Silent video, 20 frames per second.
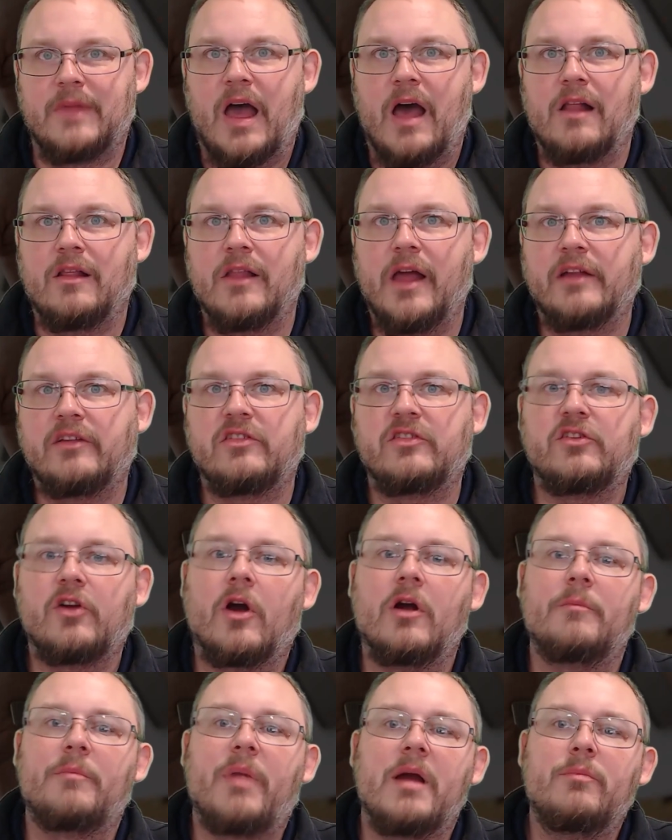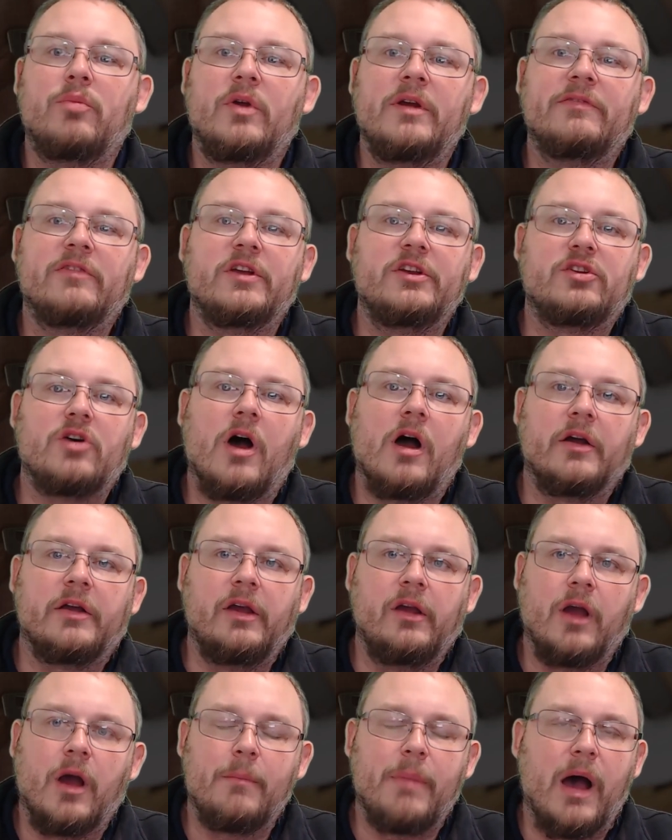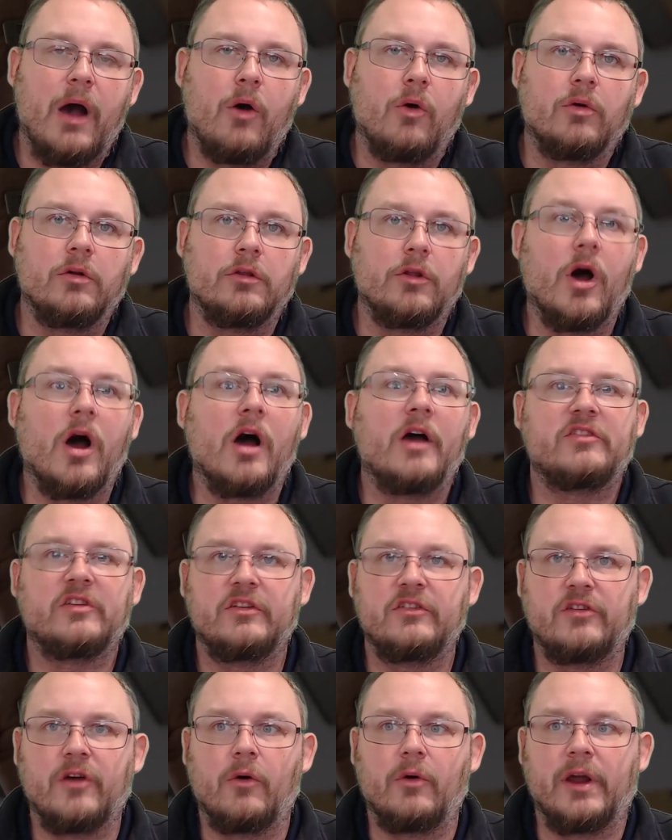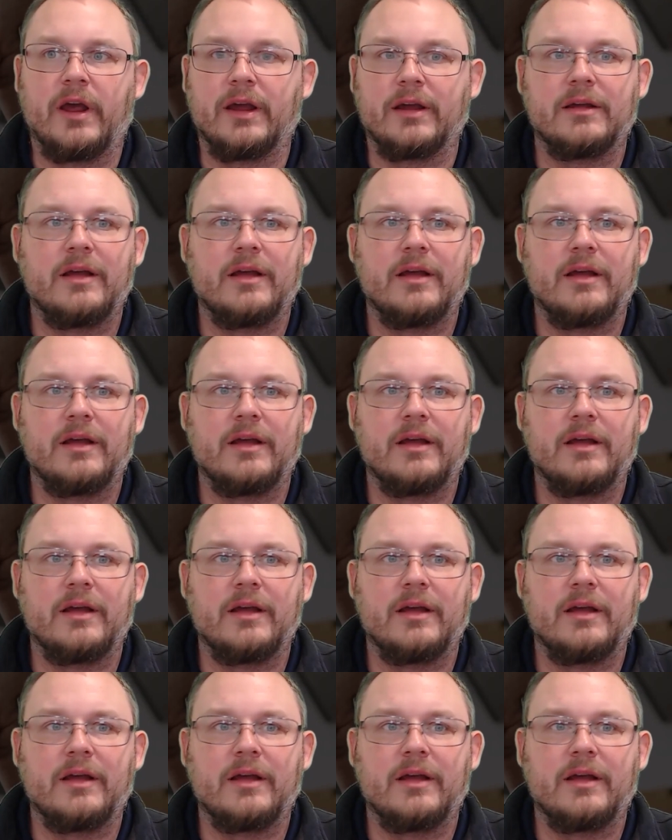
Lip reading: Let's start by briefly talking about laws and zoning.